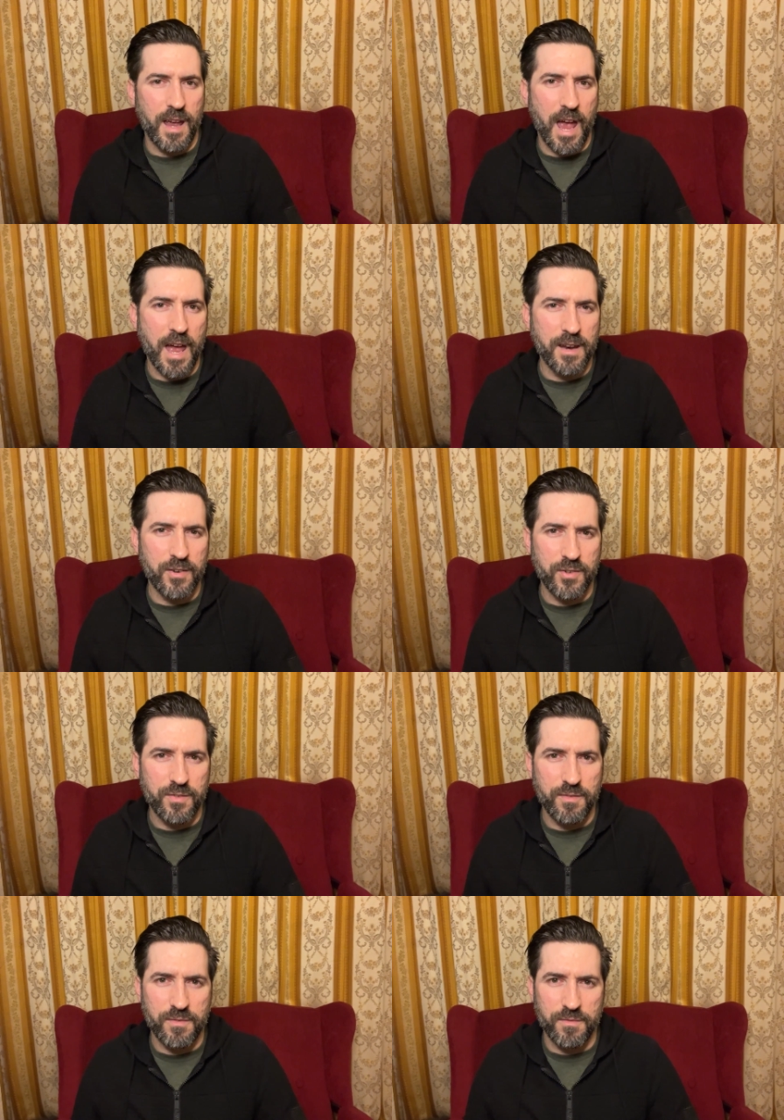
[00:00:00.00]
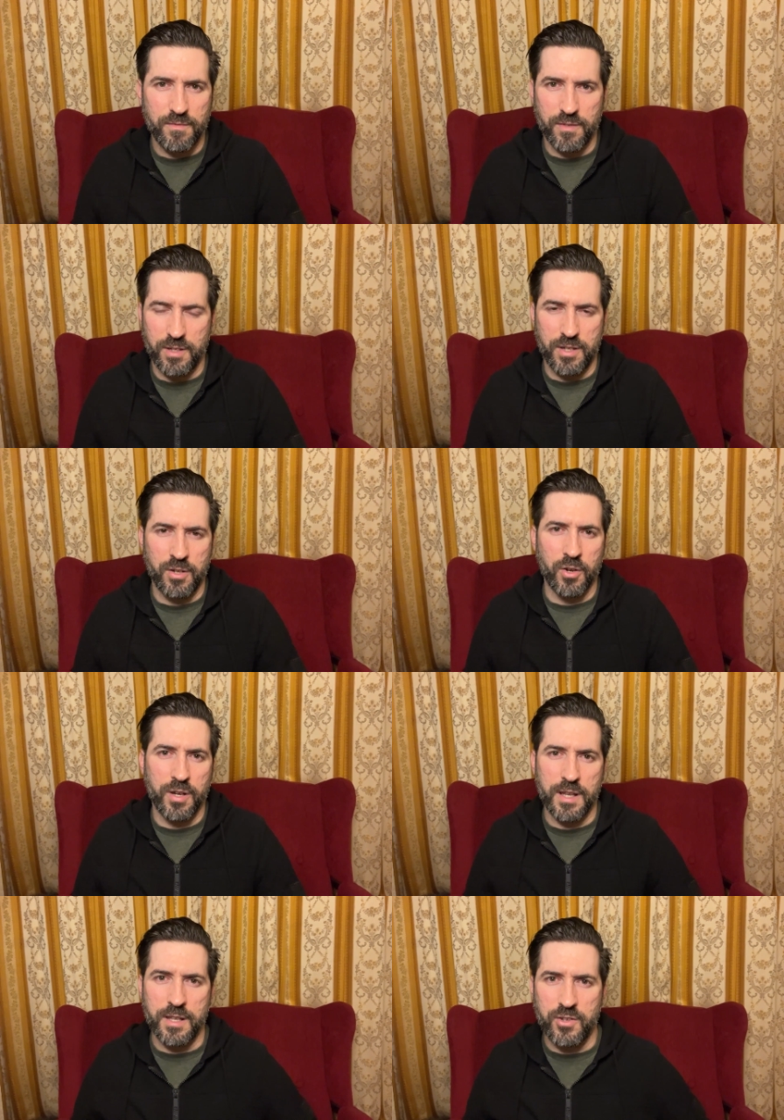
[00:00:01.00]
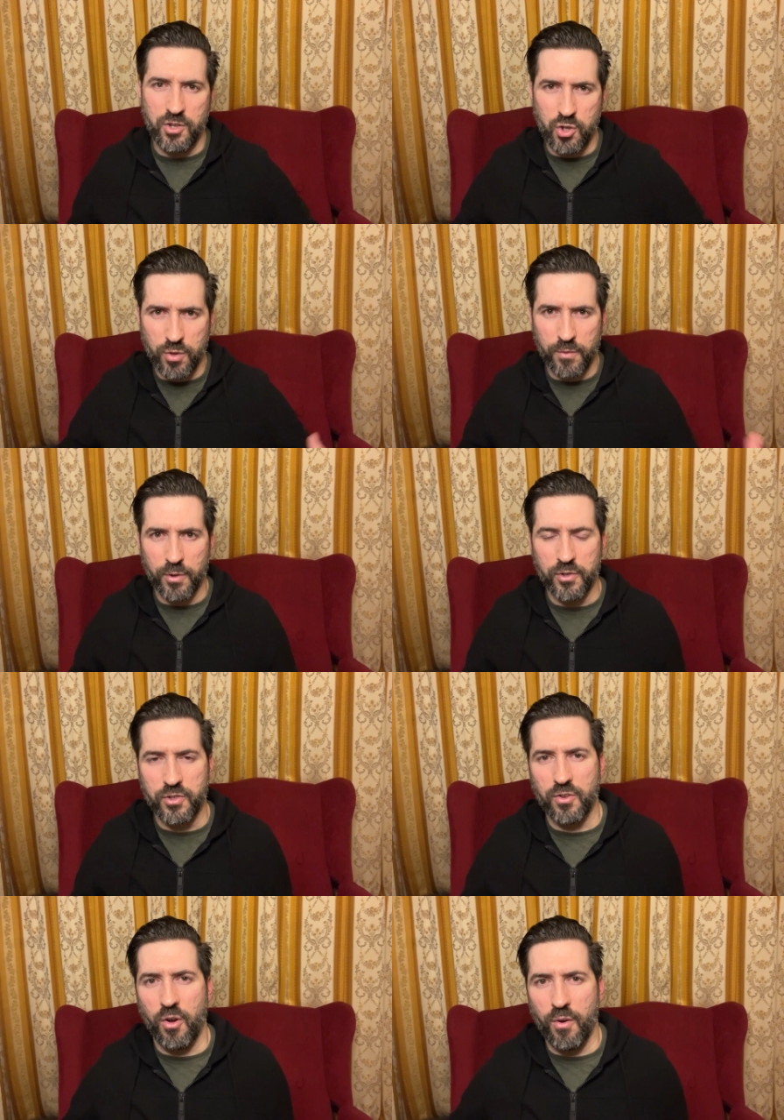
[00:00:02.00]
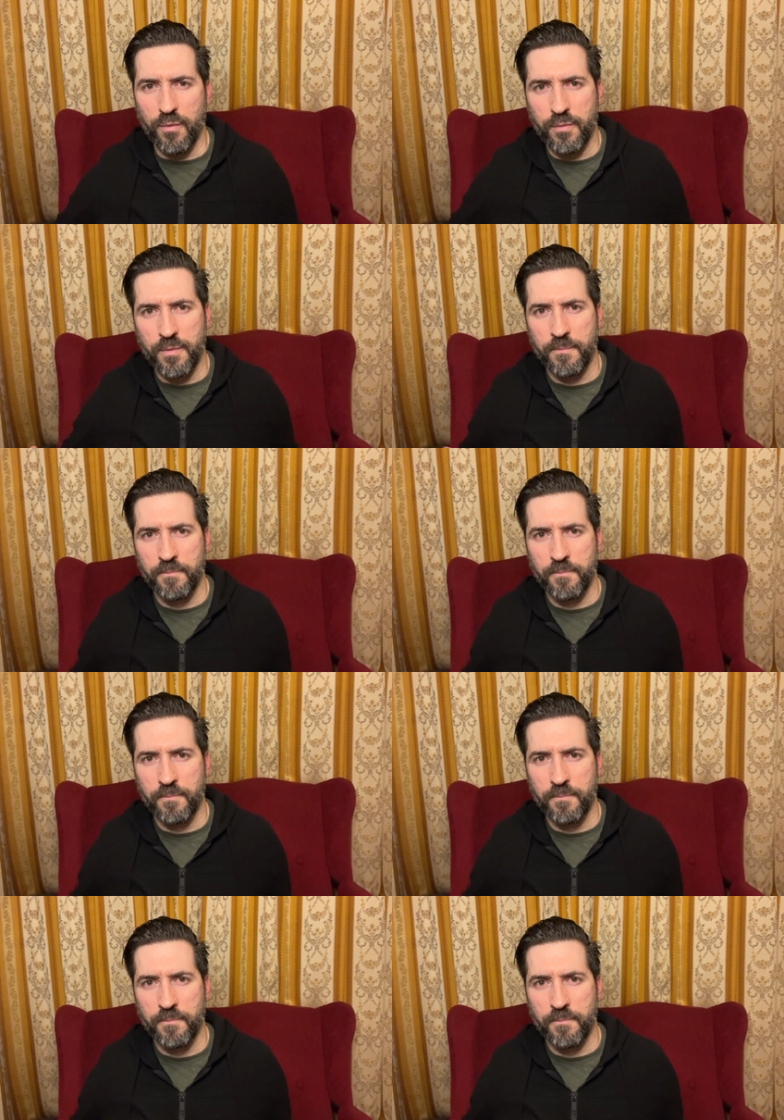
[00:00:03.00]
And in this universe of